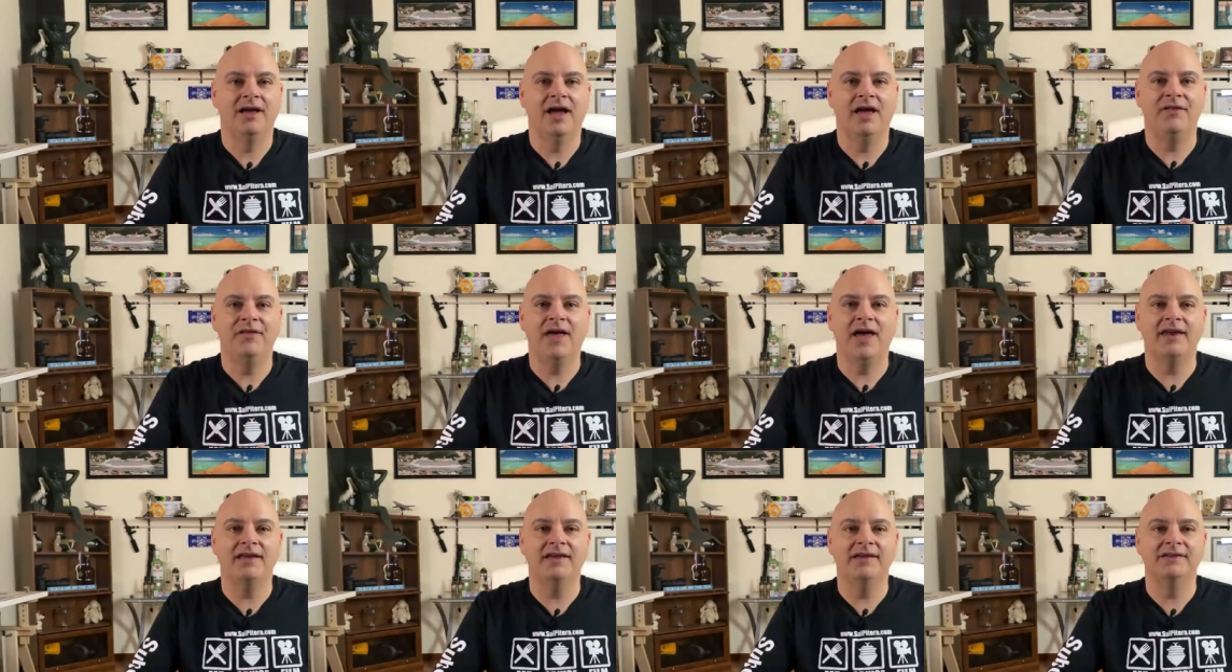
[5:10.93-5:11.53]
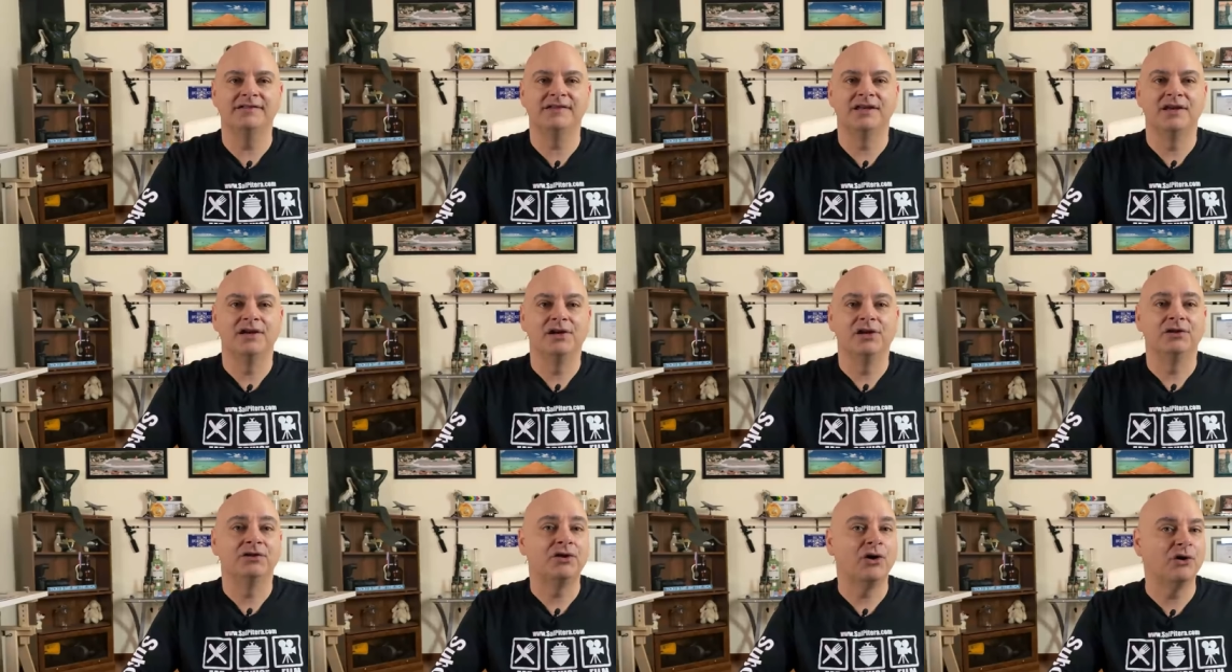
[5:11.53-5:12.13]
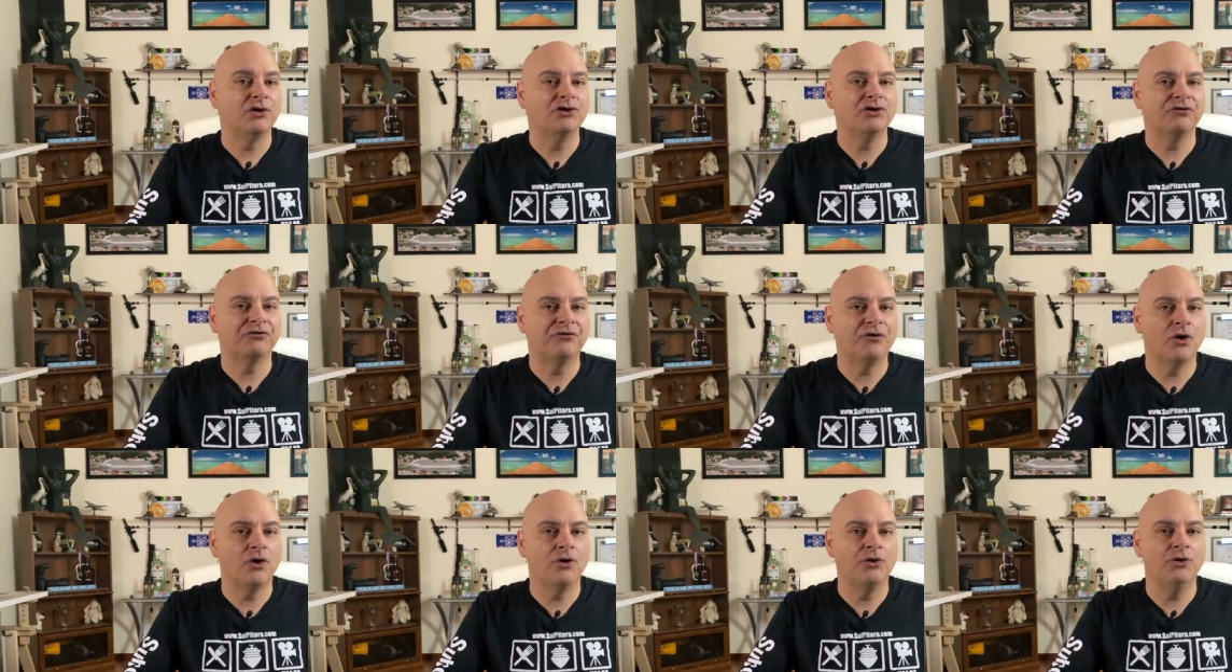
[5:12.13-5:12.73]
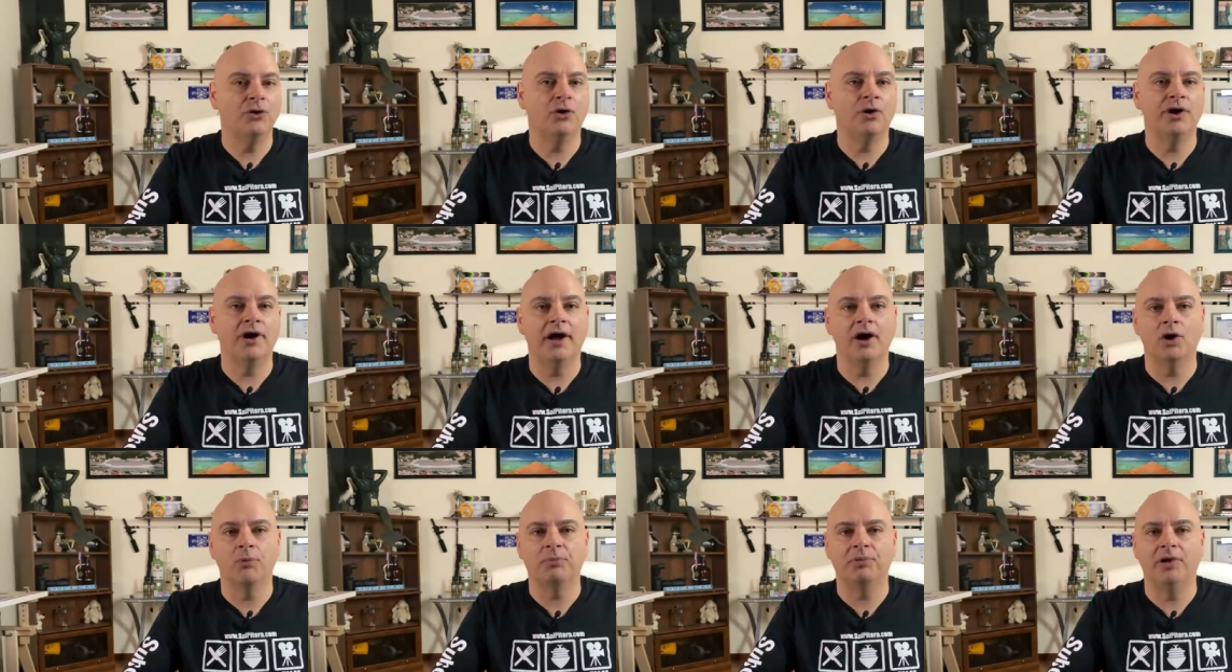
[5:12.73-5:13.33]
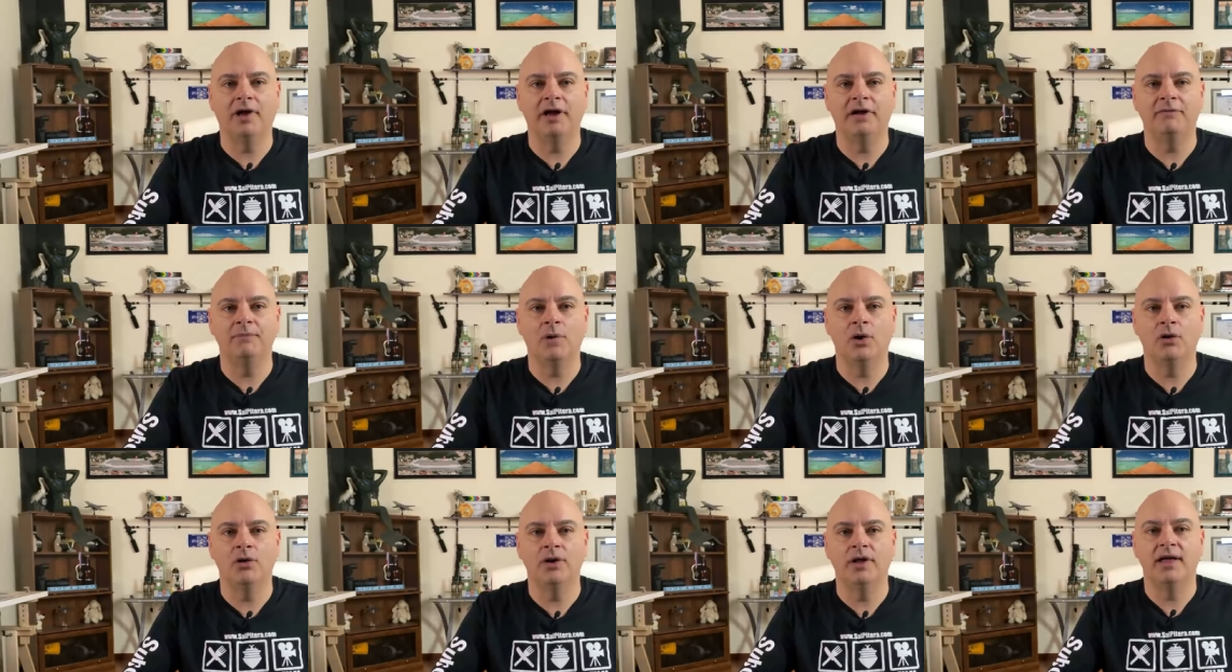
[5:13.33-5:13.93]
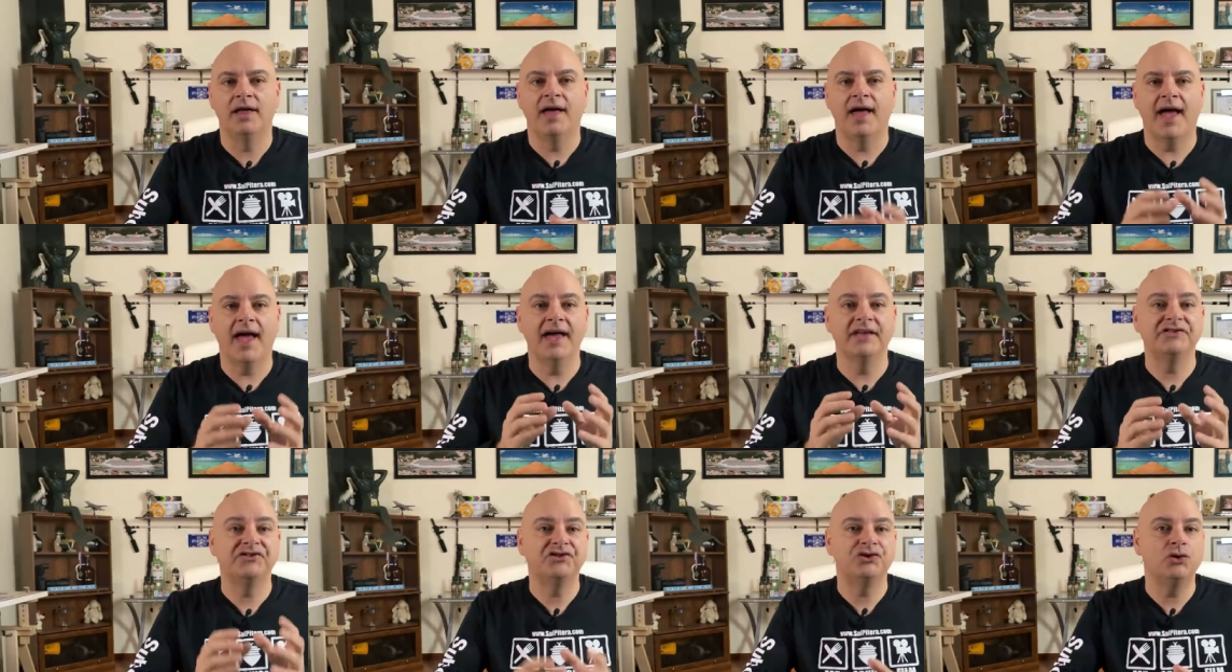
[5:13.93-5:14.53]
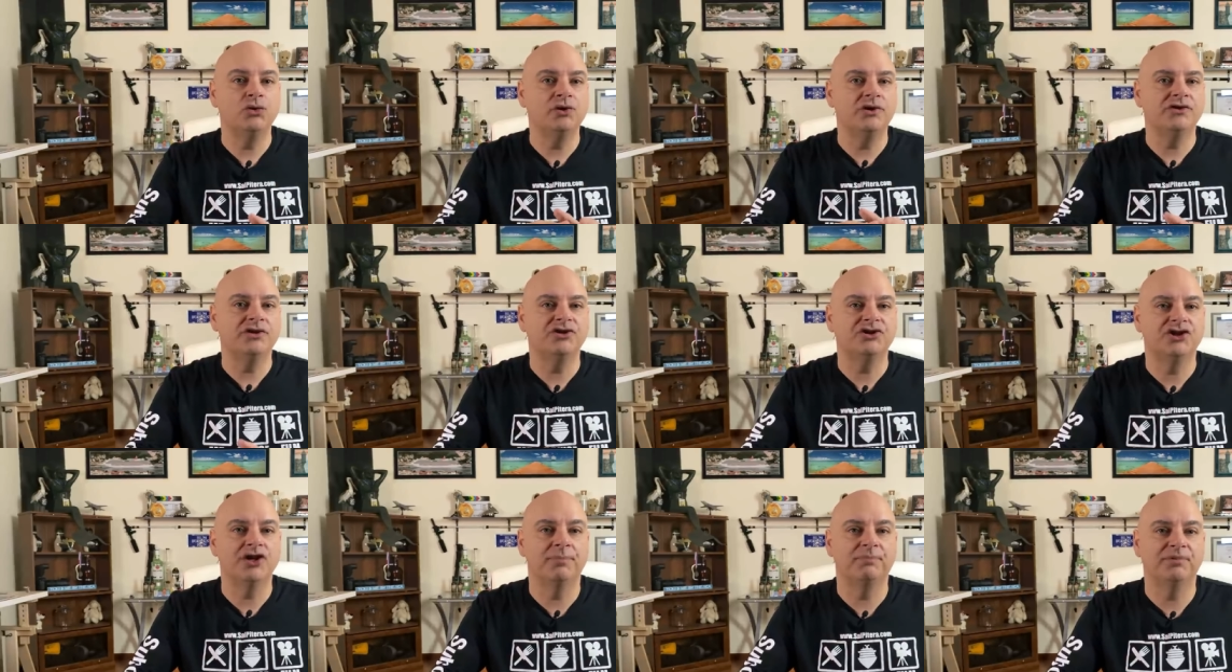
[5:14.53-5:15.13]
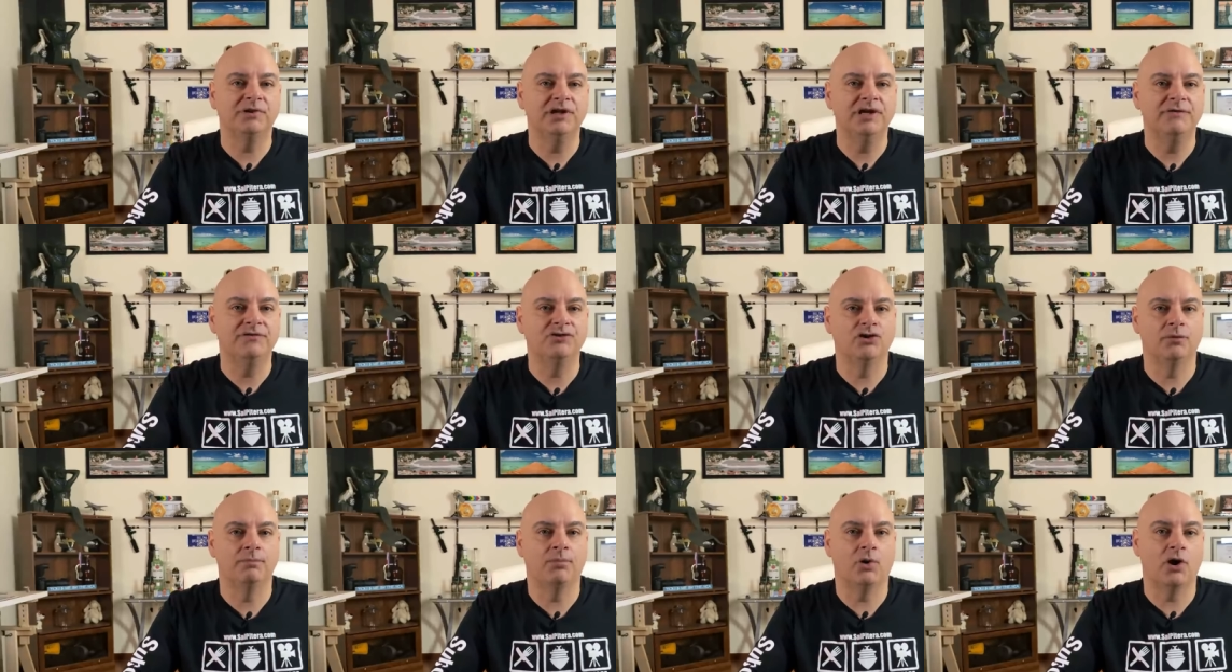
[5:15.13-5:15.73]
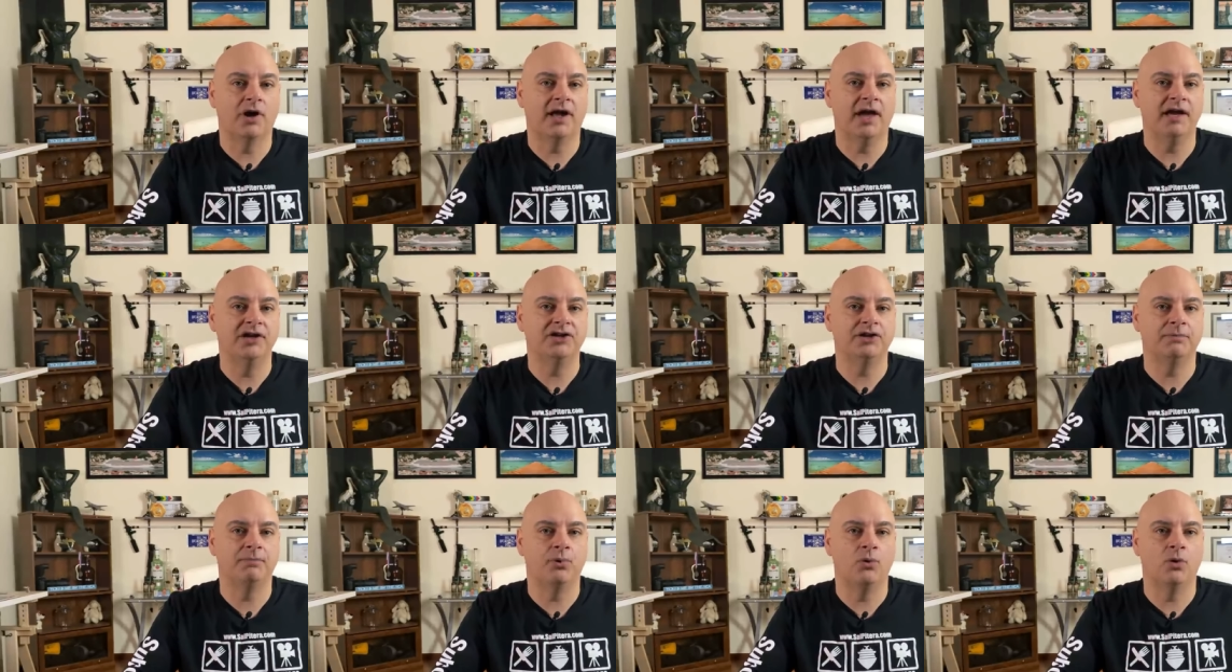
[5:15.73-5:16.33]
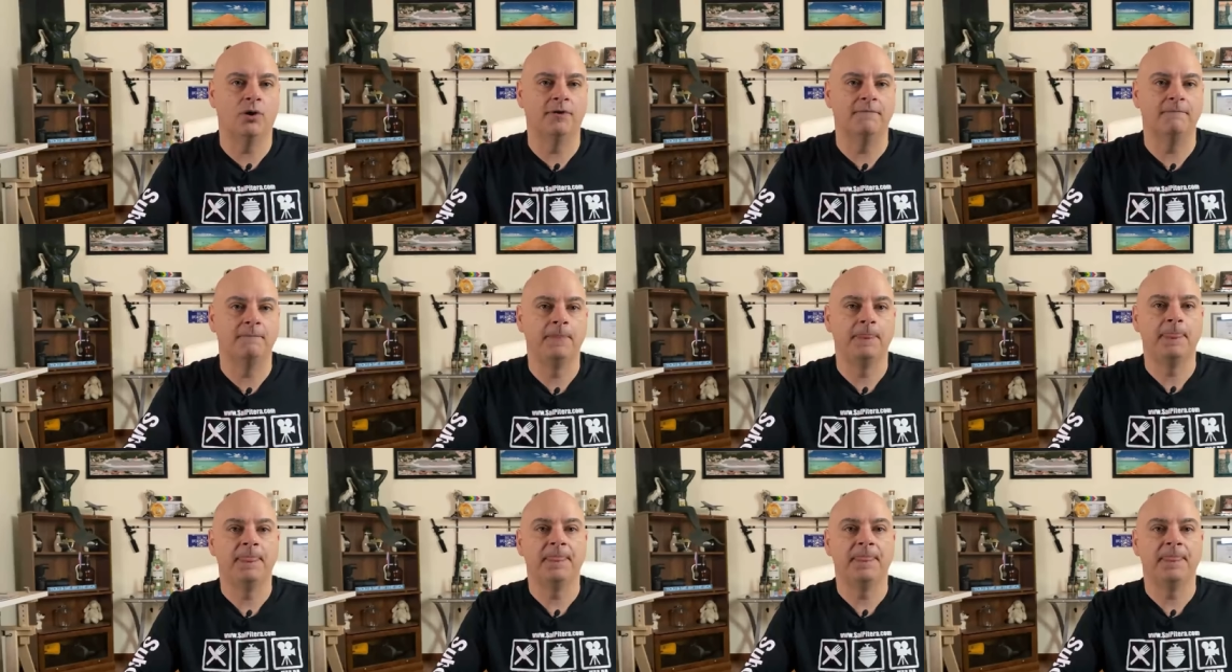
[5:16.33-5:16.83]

And that is, turn your phone on airplane mode as soon as the ship leaves your embarkation port.